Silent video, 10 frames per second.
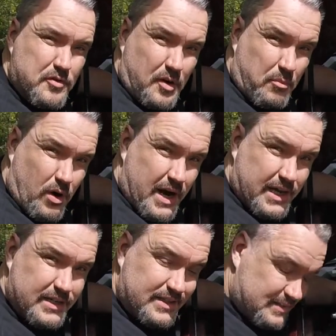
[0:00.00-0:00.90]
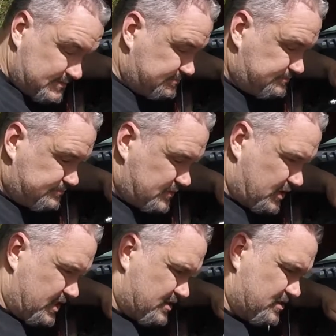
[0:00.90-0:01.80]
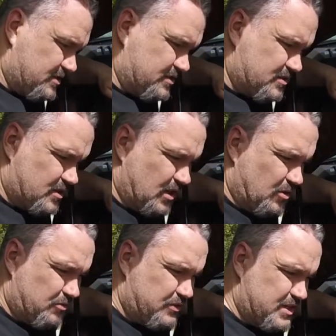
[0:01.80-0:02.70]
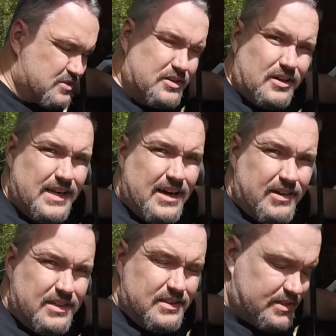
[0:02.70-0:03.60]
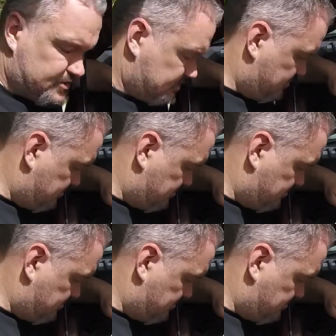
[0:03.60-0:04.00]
our bracket to get the little feet sucked down in there. So